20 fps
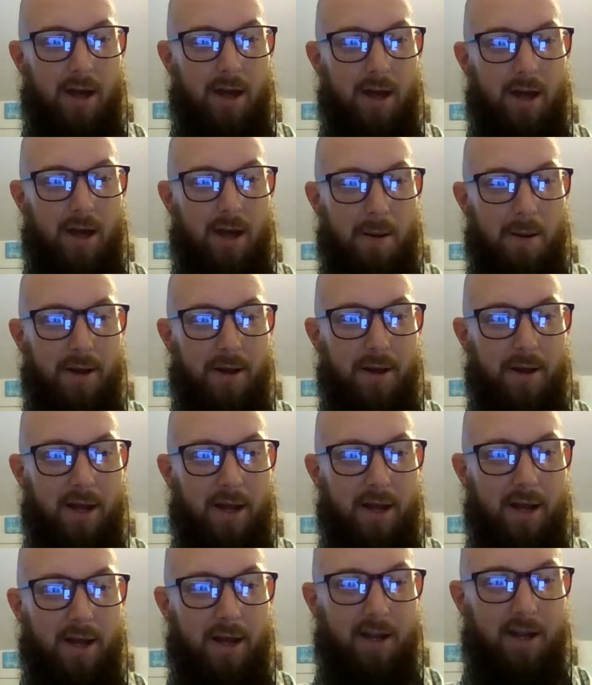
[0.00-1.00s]

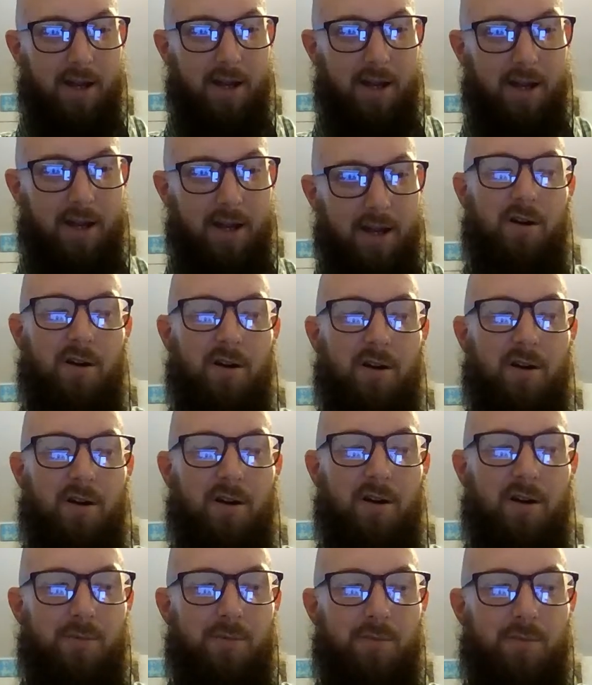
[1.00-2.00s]
emanating
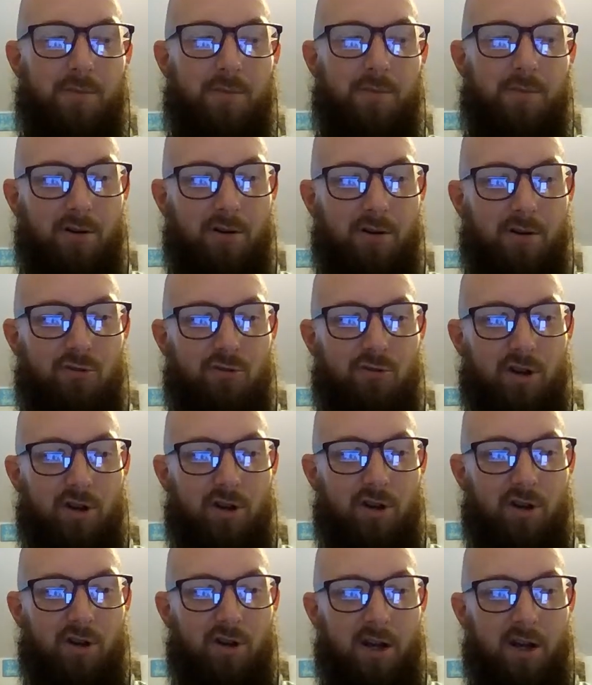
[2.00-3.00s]
from the
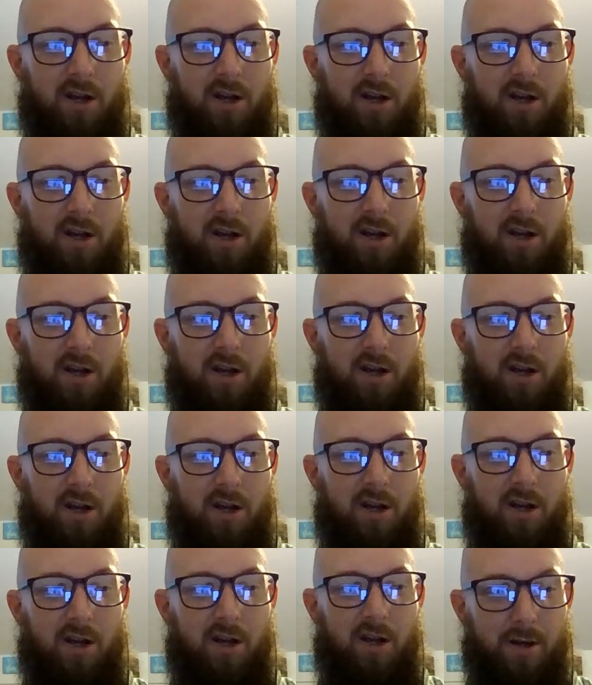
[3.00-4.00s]
DOJ or
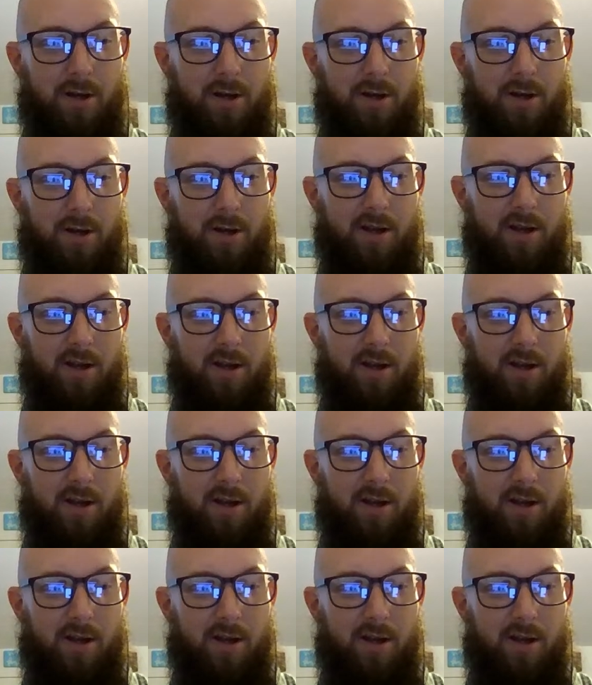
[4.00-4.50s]
FBI